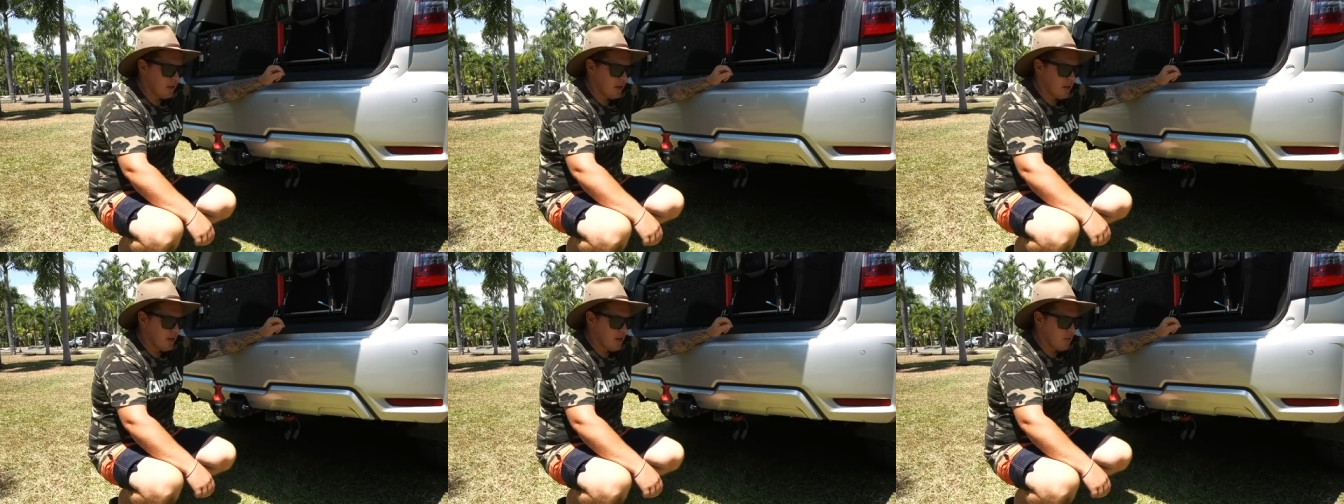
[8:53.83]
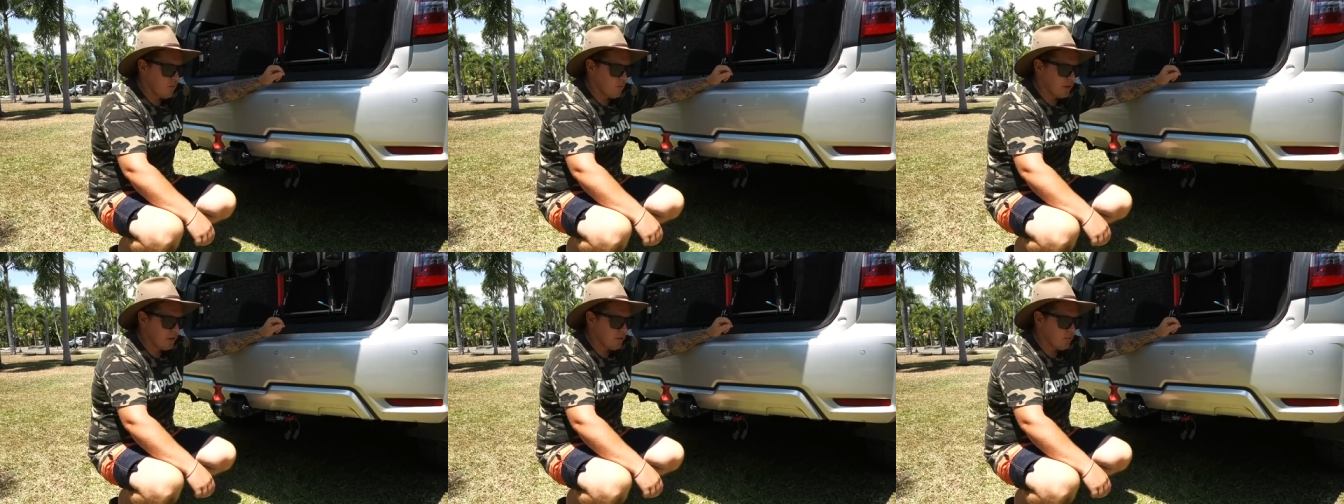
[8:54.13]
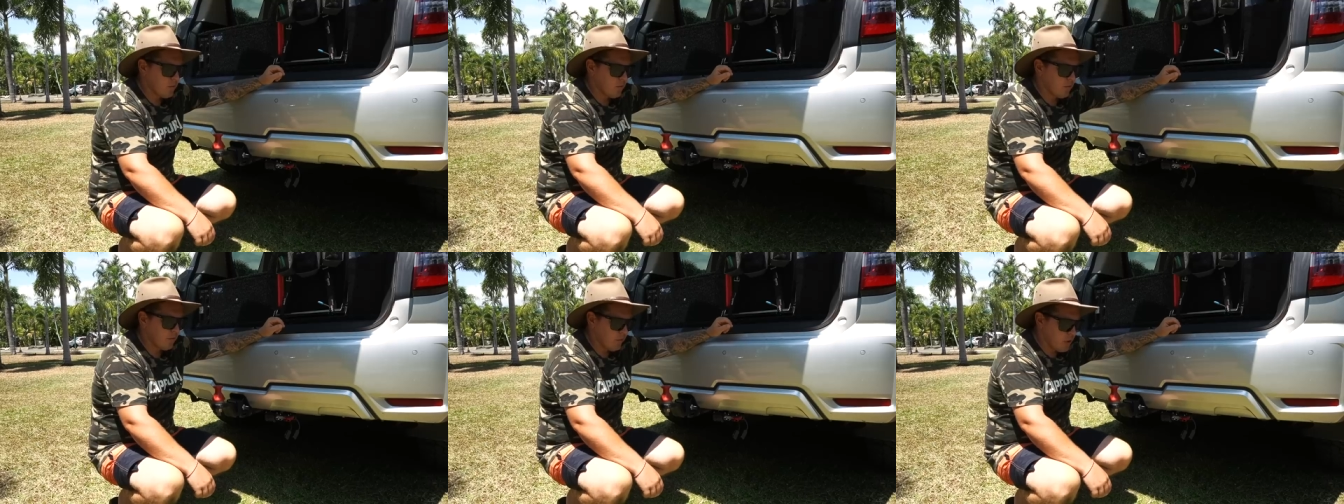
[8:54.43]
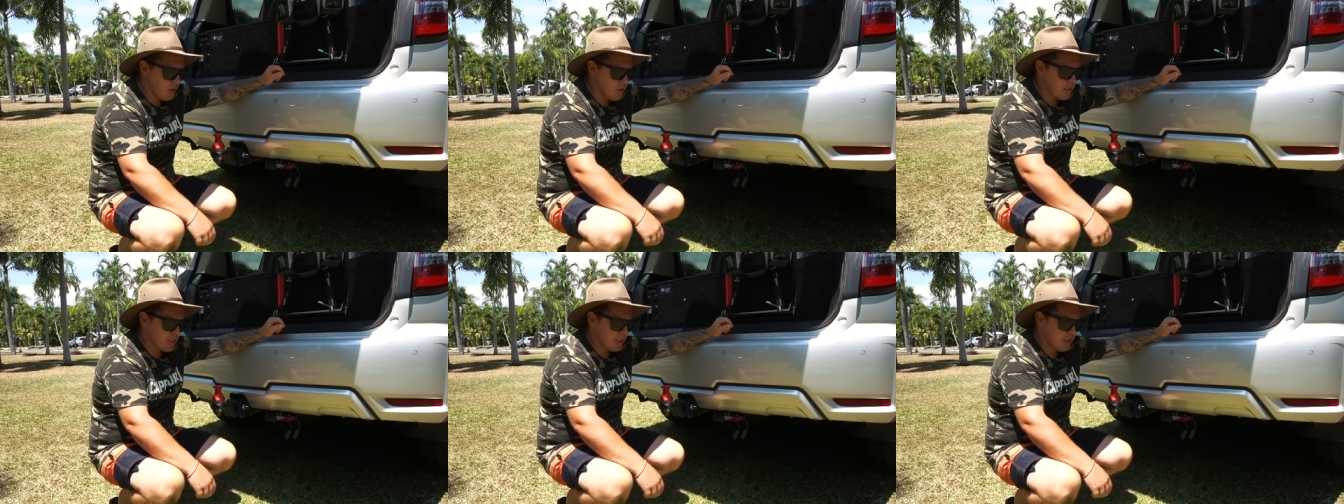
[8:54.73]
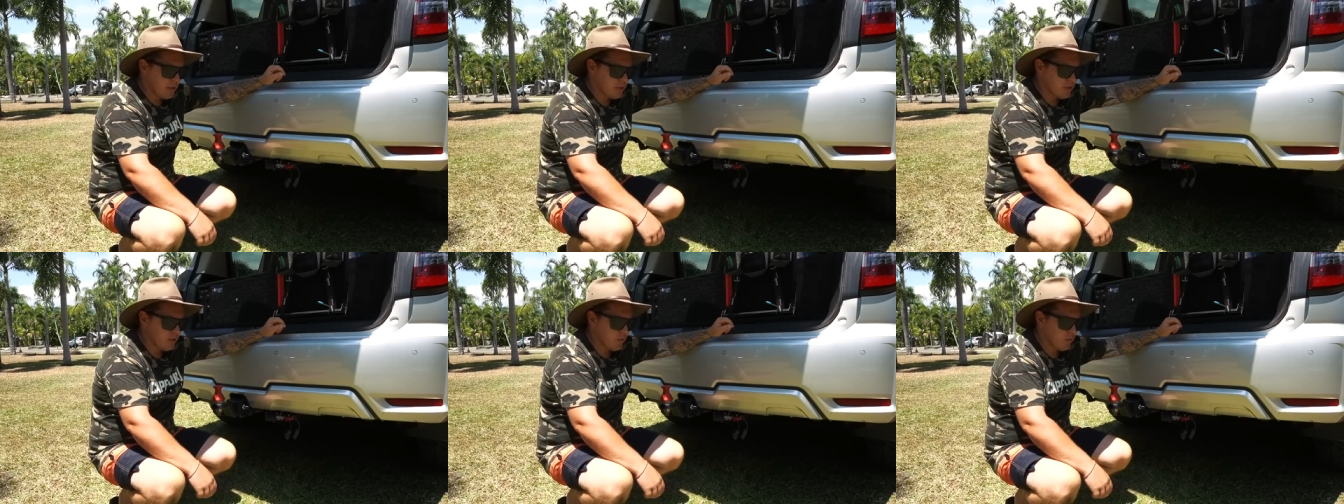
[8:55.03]
and we were reversing
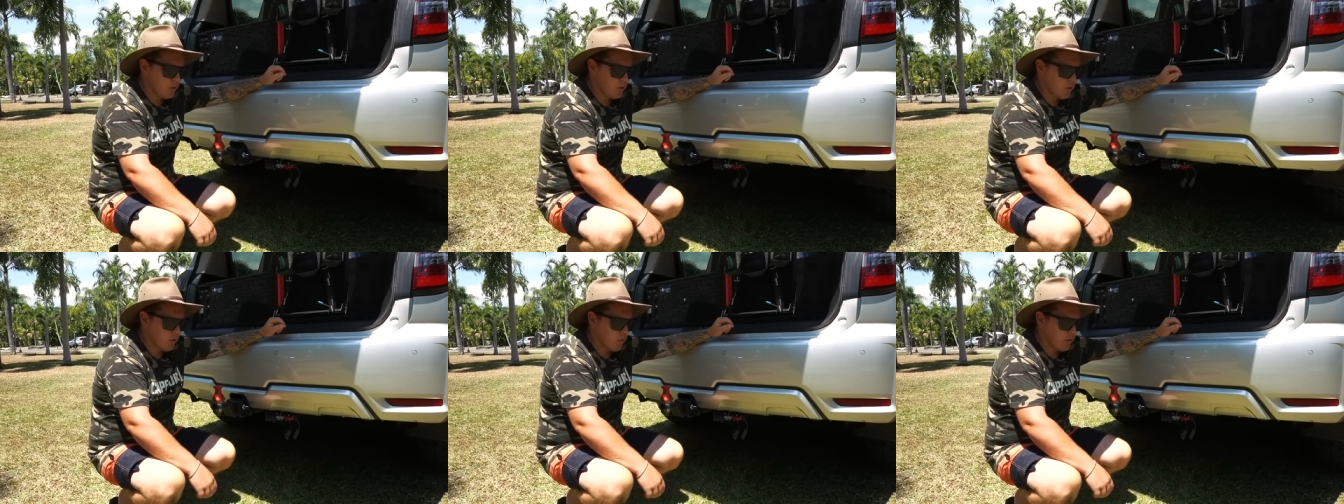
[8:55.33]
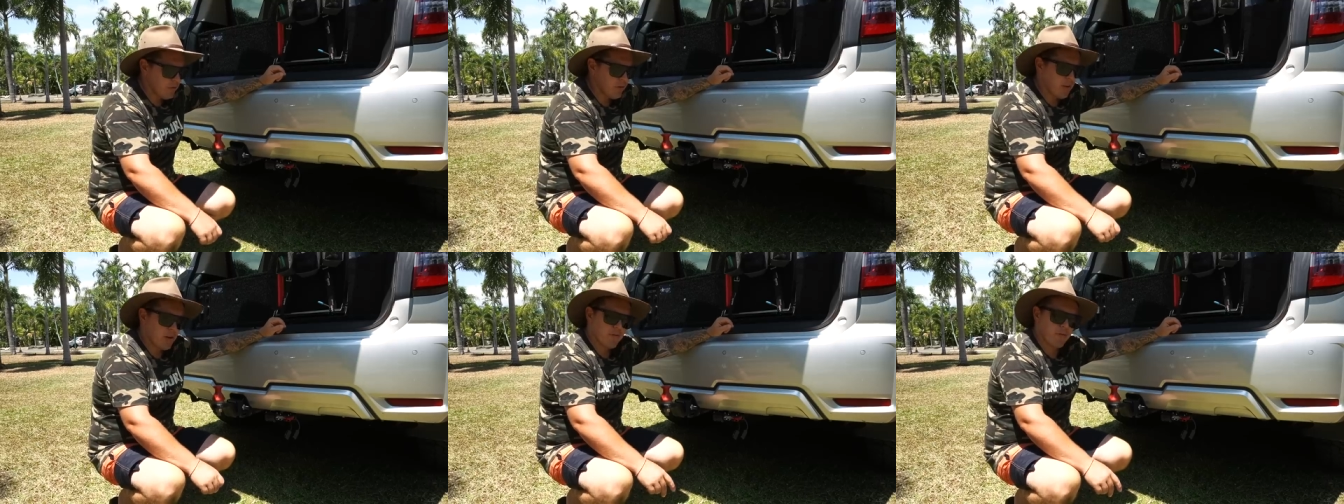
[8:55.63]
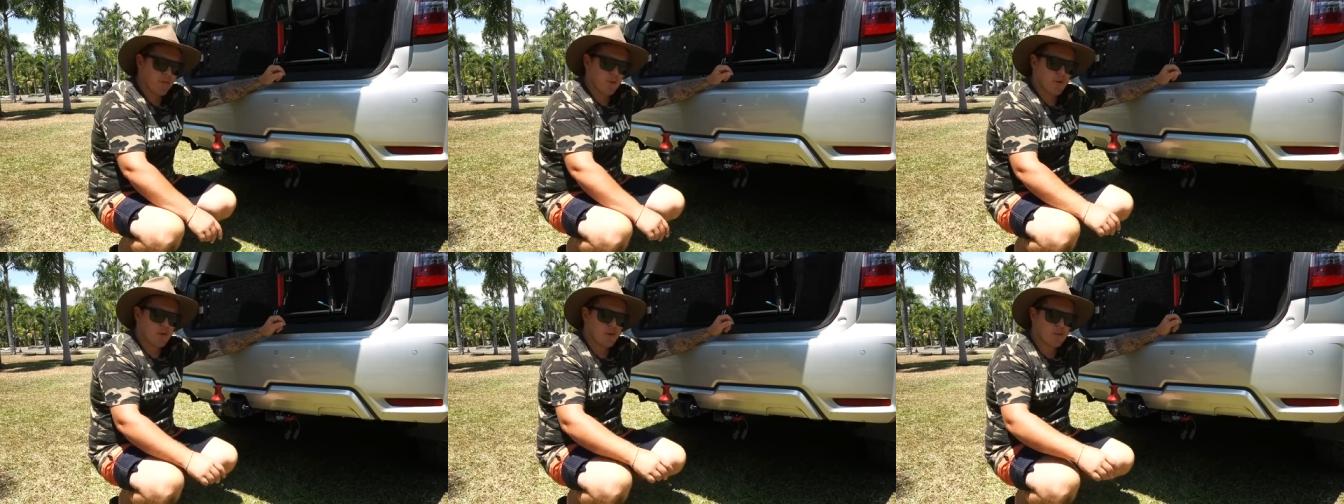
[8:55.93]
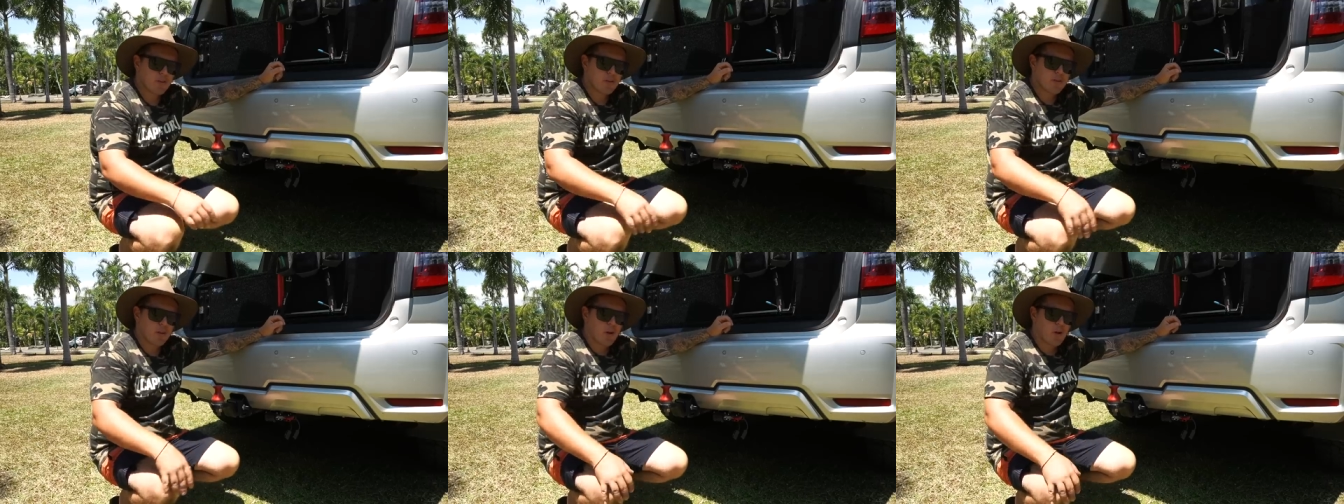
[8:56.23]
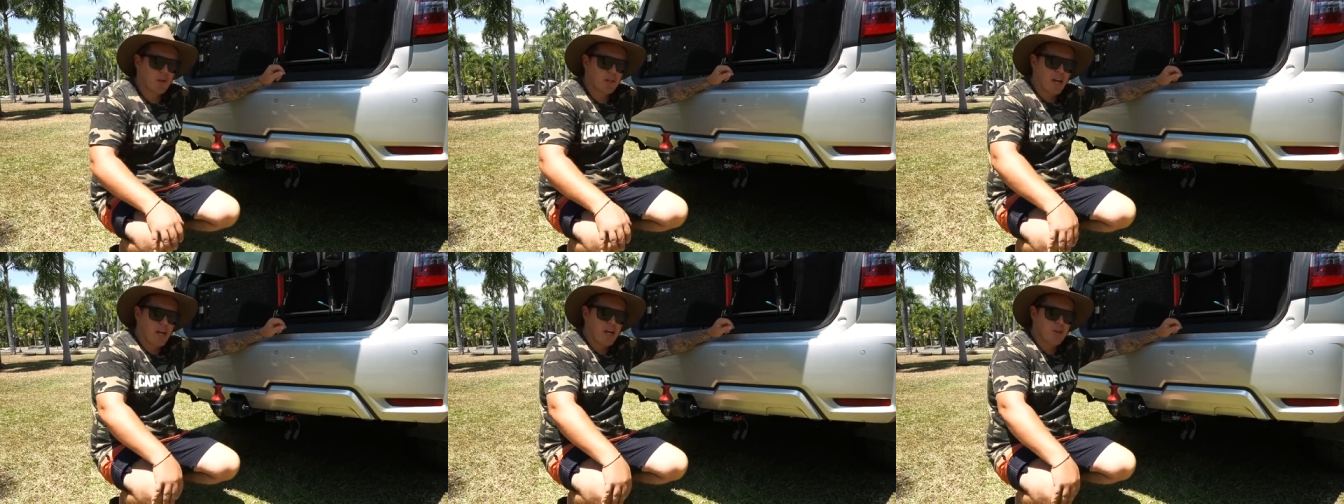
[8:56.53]
into one of our first
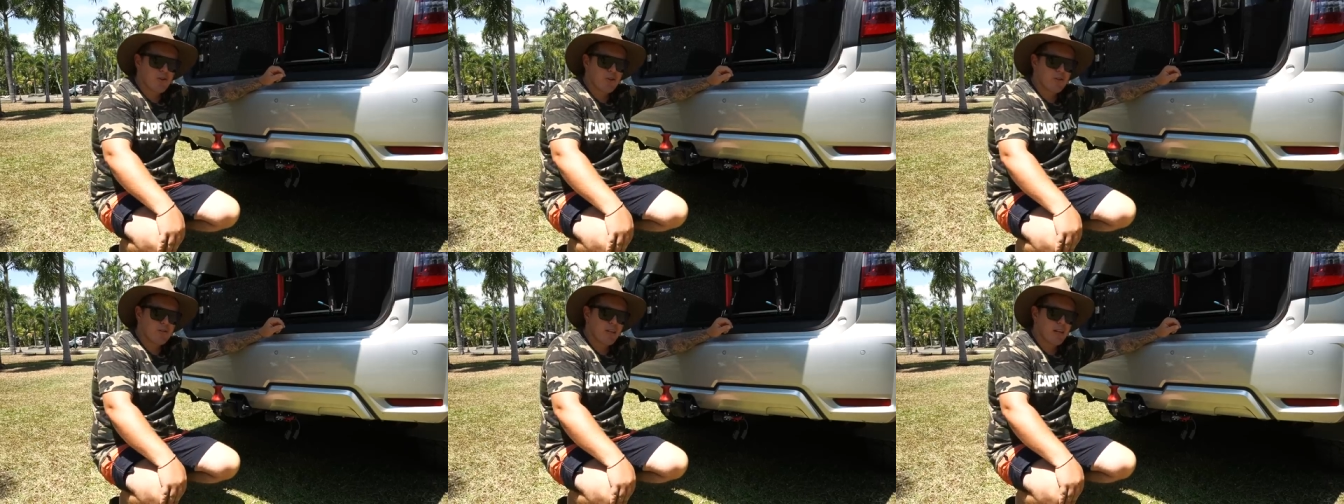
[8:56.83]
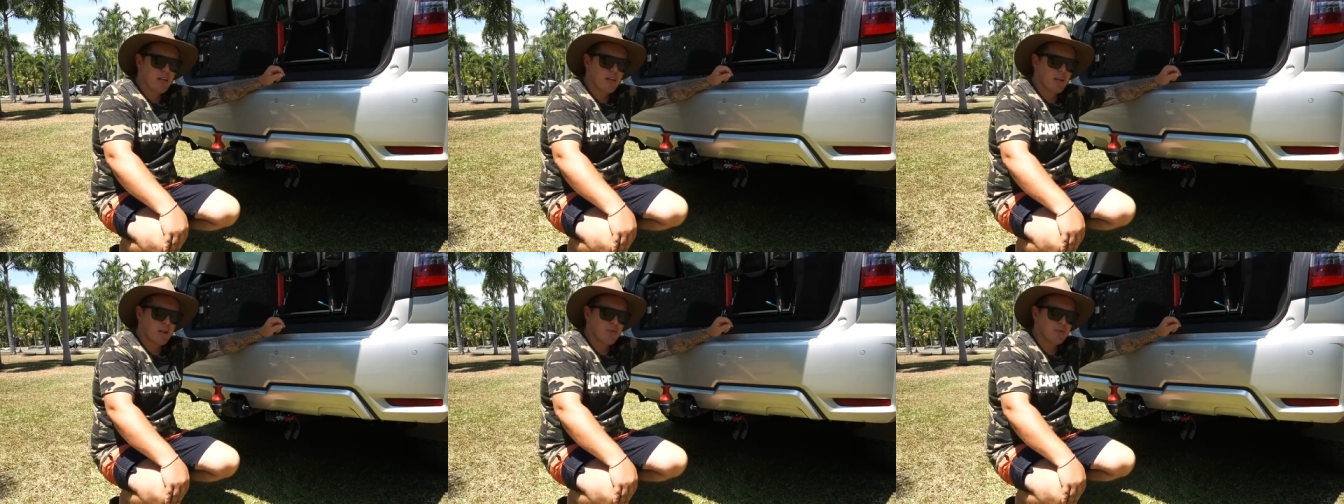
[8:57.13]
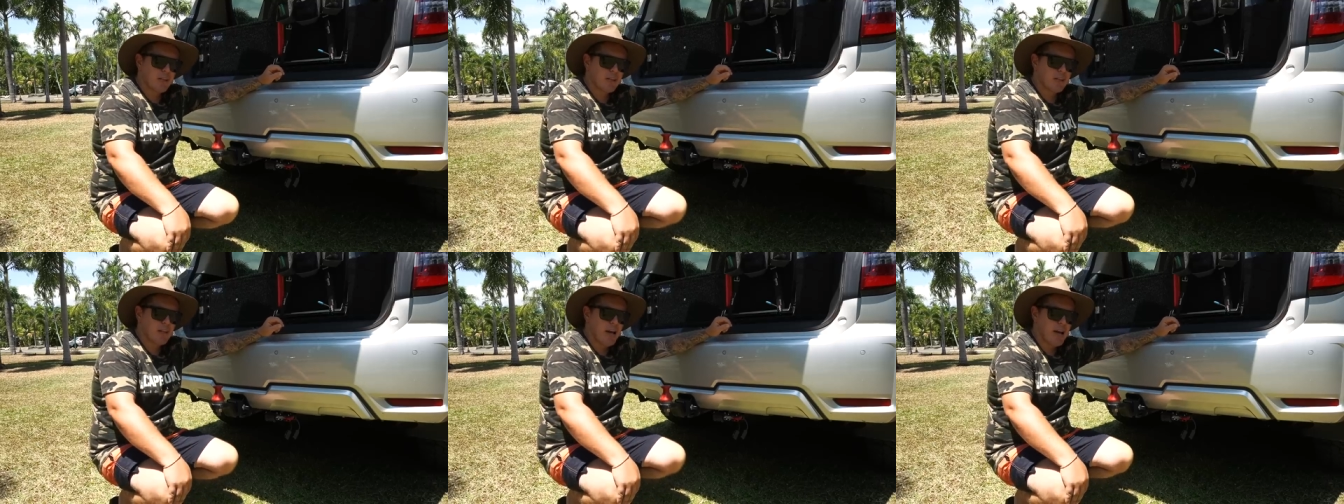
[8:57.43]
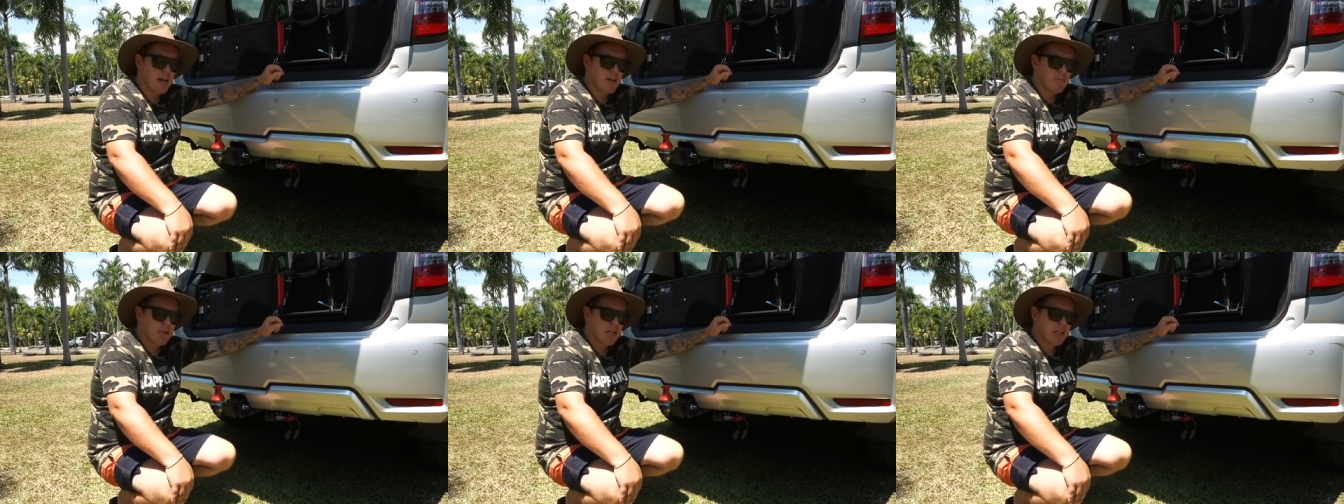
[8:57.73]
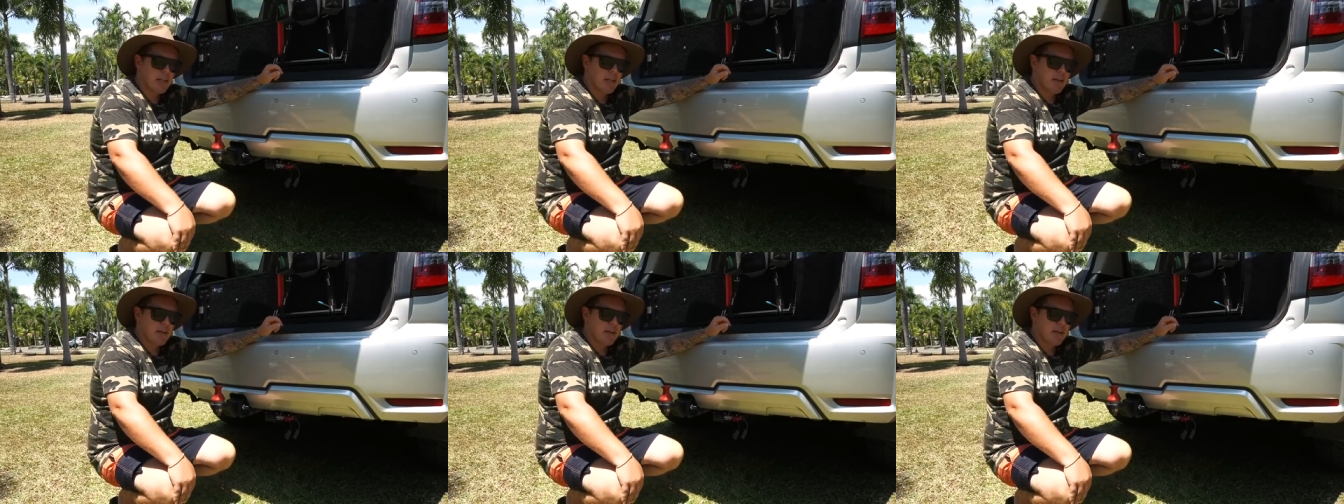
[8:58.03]
locations heading up to the Cape.